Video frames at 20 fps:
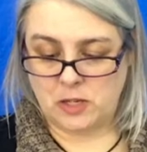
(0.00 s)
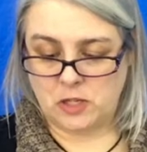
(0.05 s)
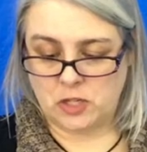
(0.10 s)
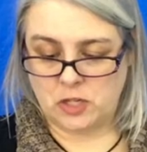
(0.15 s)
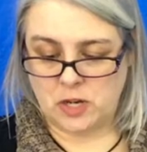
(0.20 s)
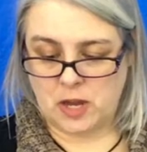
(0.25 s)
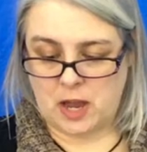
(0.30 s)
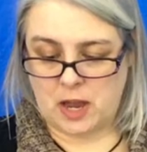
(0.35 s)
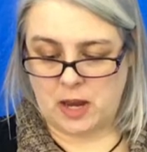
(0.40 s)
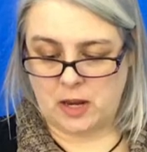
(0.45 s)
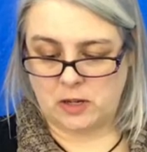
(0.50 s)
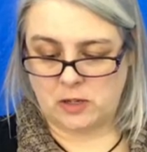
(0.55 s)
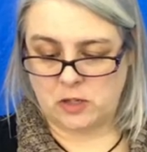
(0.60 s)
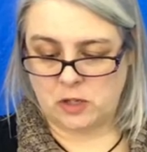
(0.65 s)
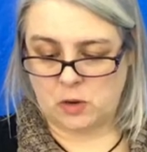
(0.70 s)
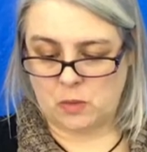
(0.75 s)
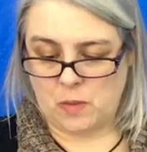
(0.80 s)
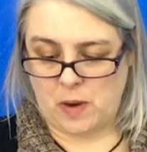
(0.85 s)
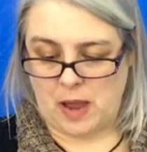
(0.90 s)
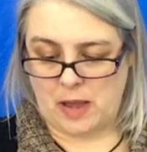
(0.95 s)
each night
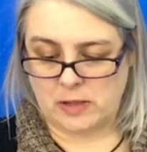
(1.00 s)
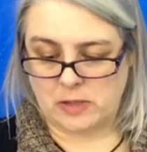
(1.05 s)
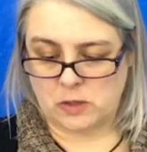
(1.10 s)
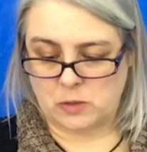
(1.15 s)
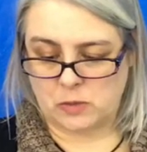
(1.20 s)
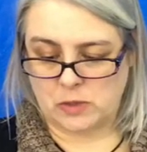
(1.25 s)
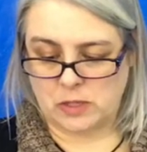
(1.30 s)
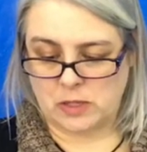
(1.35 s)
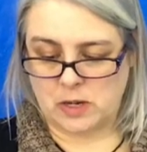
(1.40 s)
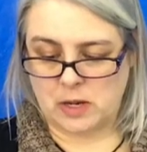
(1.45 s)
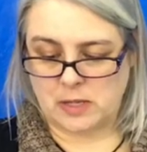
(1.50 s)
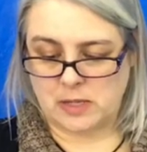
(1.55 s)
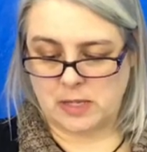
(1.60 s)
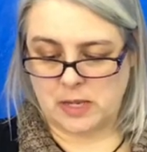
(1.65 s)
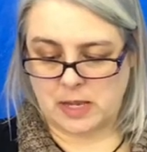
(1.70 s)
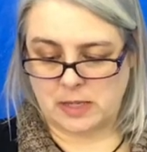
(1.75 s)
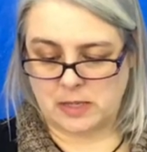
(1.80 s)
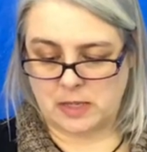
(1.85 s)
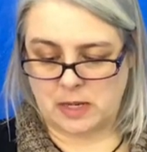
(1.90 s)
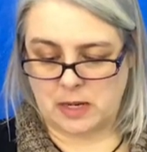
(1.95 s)
to rest was a
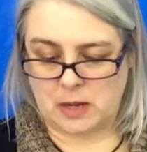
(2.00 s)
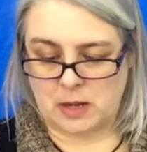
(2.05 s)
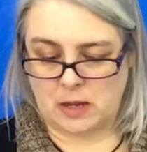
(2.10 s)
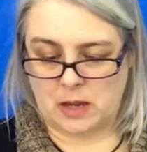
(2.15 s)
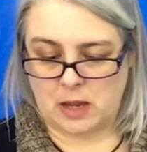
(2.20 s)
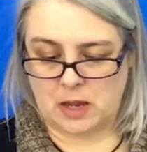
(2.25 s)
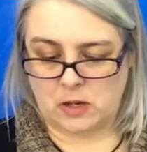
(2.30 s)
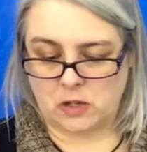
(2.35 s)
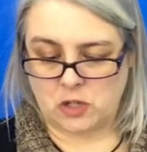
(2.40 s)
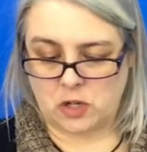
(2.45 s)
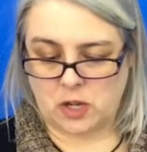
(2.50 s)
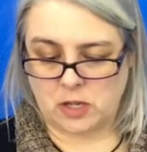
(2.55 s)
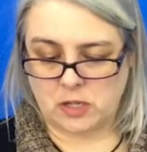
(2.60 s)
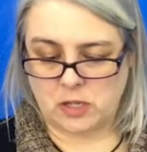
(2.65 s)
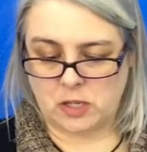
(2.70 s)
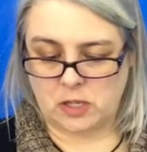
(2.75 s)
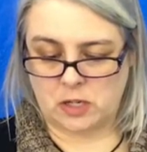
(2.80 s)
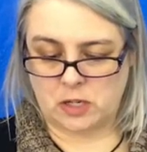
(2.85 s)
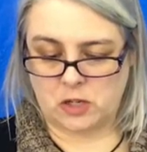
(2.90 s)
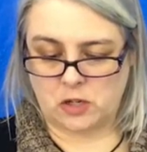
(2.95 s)
necessity, and
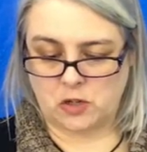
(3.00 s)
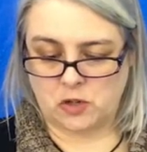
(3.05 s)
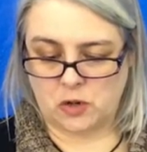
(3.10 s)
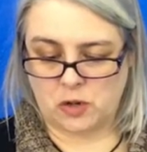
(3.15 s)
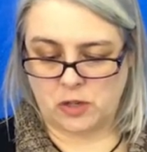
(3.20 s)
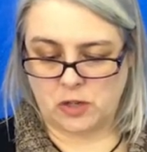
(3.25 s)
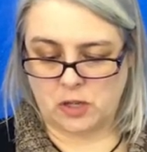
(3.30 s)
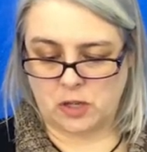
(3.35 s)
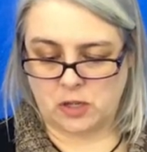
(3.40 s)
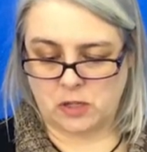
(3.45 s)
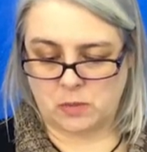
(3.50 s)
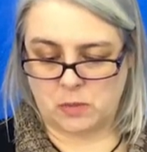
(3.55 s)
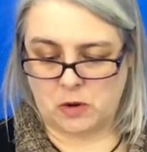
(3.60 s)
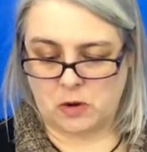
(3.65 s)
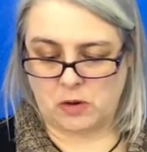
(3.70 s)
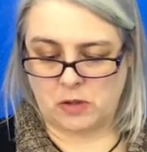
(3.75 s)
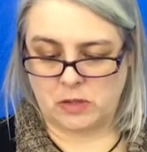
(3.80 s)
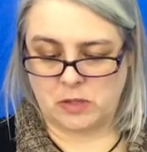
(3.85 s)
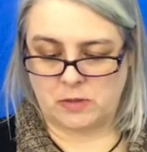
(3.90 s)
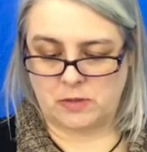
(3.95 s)
Jocelyn enjoyed the
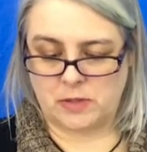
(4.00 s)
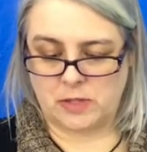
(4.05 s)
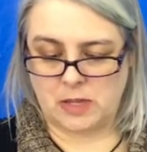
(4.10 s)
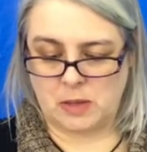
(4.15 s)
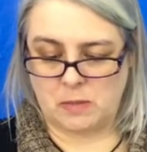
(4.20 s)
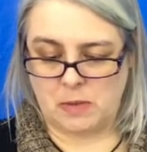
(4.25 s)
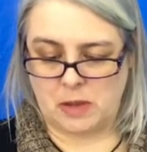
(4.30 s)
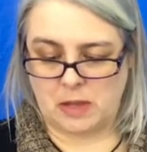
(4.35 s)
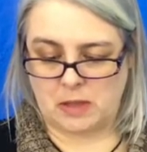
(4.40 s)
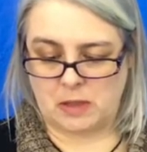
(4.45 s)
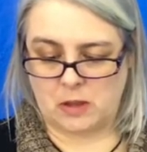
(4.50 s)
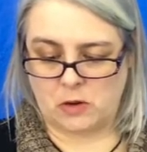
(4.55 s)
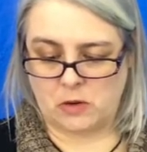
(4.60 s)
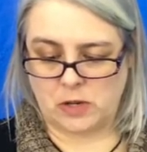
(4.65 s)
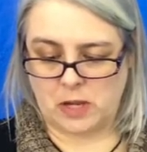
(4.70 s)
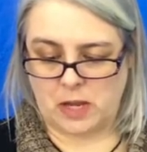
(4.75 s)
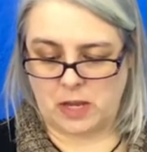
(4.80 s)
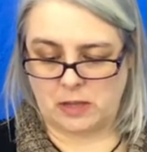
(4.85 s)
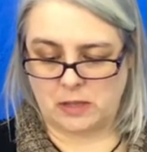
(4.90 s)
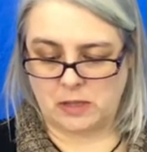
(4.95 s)
experience of sleeping in their
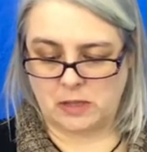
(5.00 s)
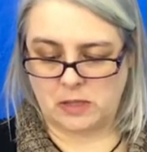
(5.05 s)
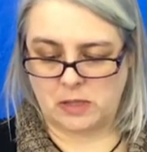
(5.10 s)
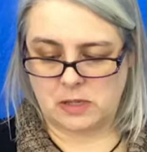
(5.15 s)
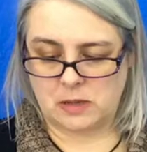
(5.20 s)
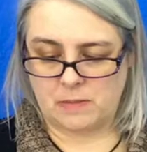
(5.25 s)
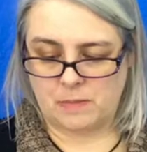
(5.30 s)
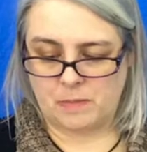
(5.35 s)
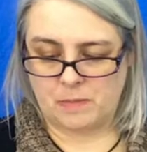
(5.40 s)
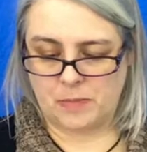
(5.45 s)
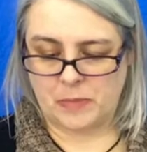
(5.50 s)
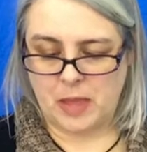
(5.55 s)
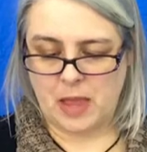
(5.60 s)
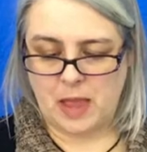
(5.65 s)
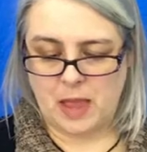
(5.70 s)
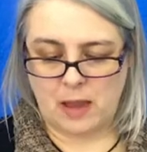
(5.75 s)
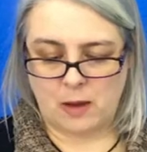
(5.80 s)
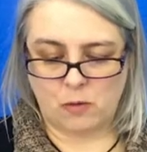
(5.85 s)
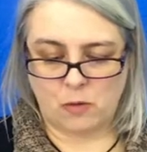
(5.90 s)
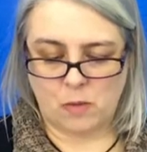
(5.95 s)
tents.
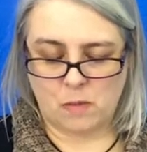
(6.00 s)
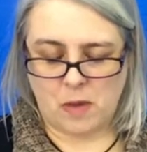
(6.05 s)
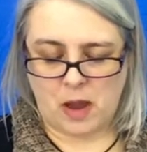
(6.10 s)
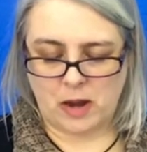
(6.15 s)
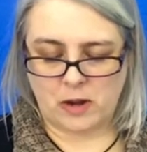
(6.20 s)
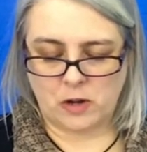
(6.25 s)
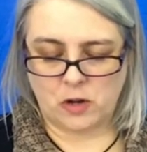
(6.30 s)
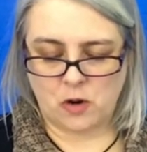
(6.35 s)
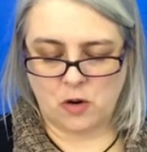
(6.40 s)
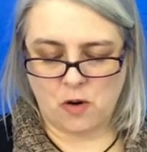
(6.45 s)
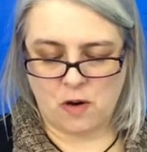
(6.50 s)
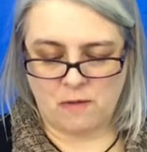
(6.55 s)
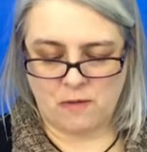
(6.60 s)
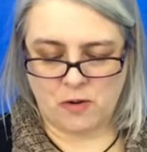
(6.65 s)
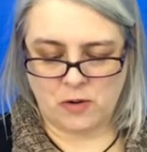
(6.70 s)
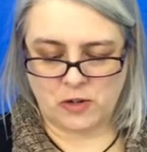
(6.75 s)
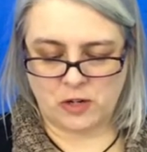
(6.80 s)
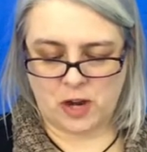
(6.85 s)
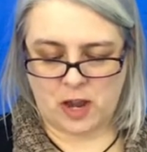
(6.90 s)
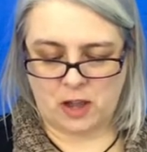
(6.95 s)
It reminded her of
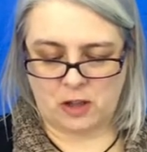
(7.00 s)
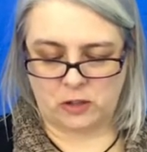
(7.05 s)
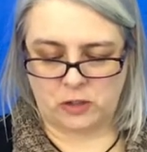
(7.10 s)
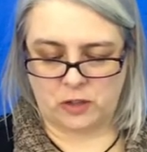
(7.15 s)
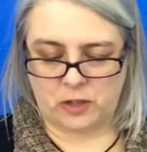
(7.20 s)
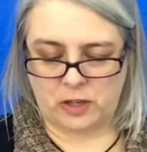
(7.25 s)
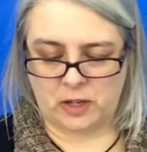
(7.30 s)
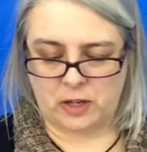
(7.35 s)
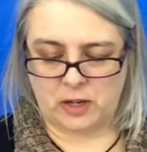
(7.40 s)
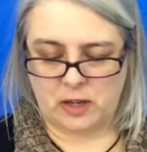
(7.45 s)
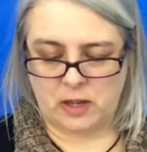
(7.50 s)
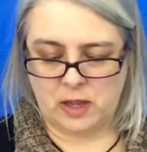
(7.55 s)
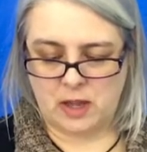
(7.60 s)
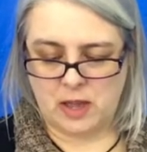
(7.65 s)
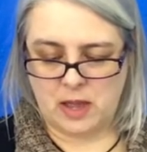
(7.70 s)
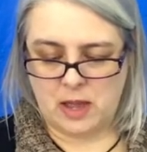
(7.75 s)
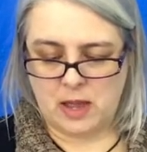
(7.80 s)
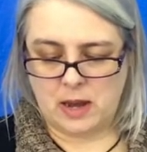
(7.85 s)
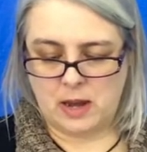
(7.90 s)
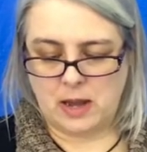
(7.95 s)
her childhood.
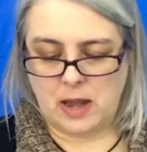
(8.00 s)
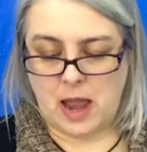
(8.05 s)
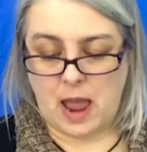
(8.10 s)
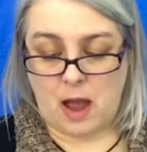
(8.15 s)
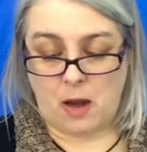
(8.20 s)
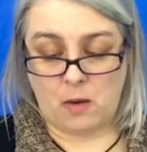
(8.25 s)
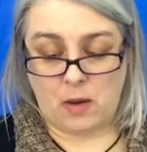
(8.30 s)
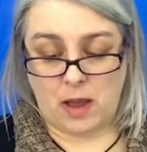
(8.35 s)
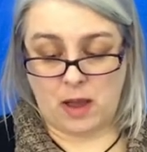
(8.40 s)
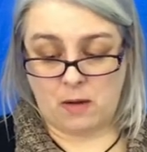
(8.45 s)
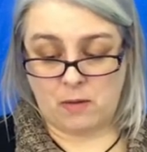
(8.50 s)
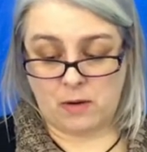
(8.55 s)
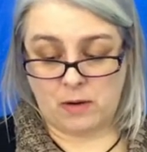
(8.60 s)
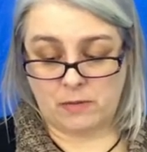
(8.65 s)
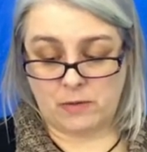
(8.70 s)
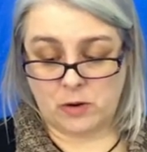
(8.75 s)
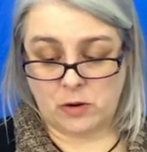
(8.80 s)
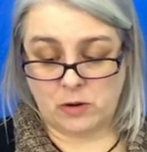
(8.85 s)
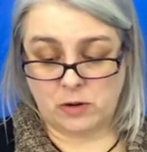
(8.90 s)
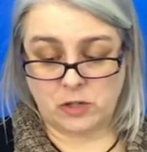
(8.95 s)
Now,
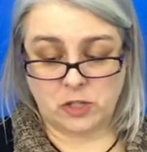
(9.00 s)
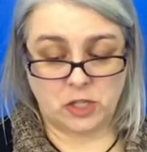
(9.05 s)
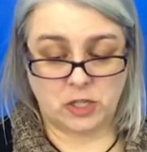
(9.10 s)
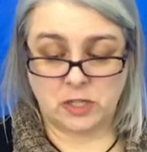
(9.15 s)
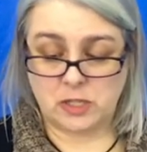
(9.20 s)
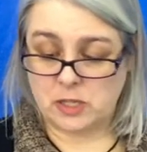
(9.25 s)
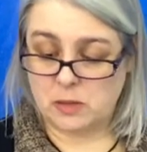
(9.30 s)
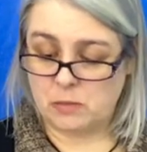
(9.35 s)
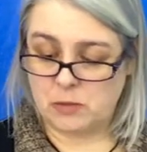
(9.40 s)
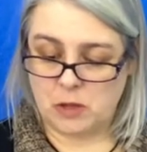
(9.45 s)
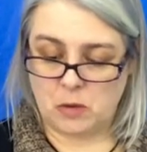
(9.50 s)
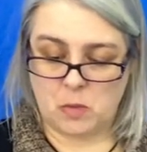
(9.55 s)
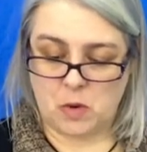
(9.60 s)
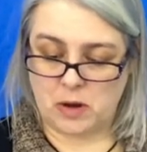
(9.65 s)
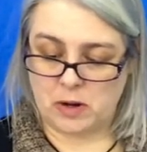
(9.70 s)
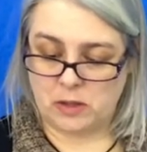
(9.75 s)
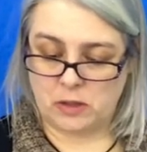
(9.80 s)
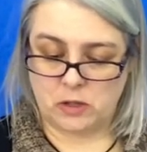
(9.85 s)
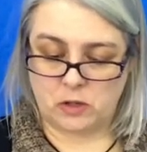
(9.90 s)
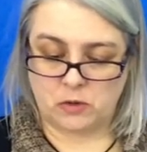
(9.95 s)
however, she simply
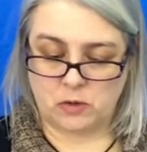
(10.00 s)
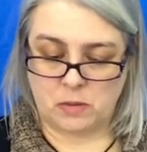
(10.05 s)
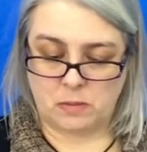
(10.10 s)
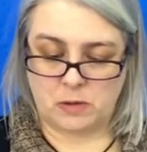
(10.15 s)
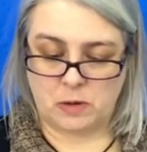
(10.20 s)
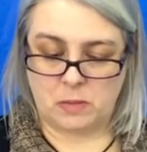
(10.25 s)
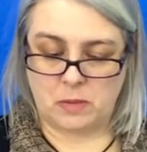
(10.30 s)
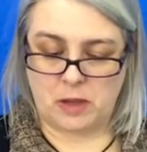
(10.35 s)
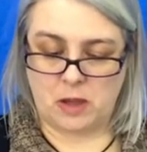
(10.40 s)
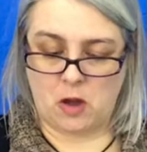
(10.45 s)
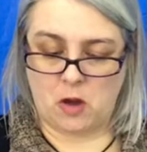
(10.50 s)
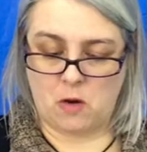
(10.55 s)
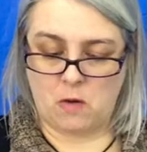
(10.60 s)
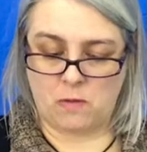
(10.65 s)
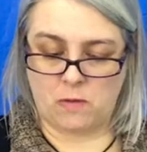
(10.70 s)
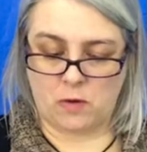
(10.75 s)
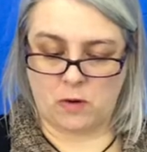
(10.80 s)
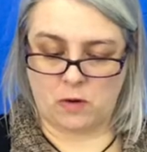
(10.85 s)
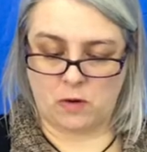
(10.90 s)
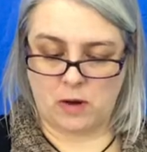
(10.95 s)
wanted the trip to be
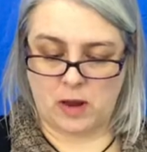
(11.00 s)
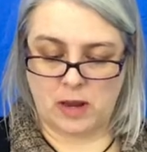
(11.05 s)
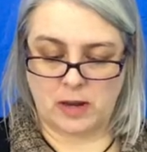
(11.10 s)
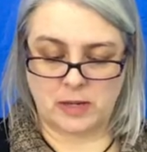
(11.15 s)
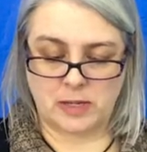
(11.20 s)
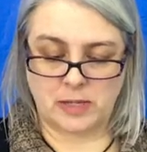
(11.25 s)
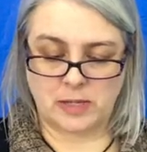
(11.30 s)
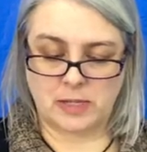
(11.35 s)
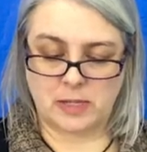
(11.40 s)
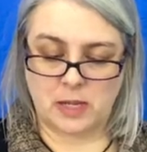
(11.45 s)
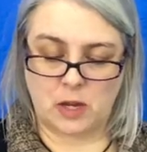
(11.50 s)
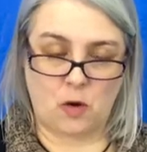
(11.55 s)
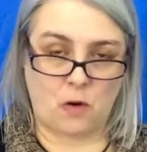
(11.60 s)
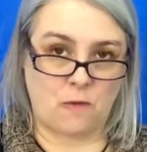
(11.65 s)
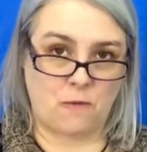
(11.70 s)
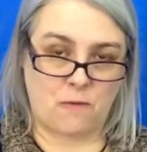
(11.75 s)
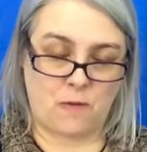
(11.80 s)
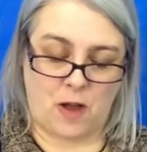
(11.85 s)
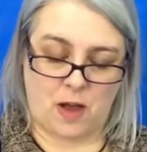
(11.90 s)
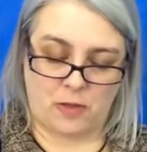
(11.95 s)
over and to see her
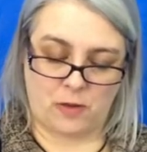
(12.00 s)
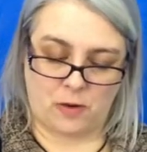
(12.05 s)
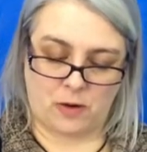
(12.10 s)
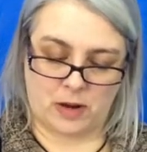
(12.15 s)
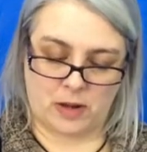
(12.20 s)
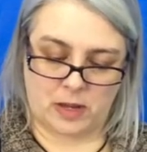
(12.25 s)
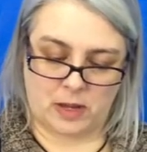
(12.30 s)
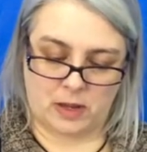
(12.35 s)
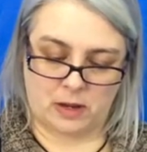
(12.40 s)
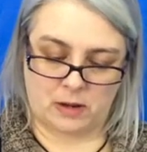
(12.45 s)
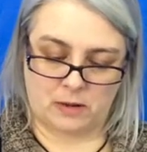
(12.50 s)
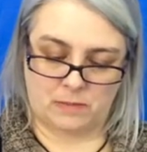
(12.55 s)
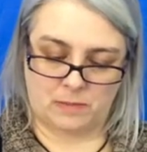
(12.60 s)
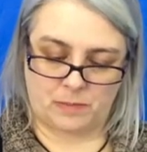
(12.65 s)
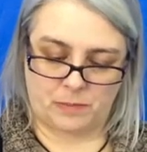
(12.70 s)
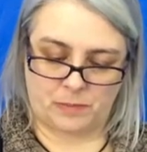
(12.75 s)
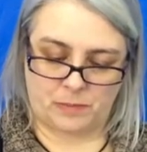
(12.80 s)
father again.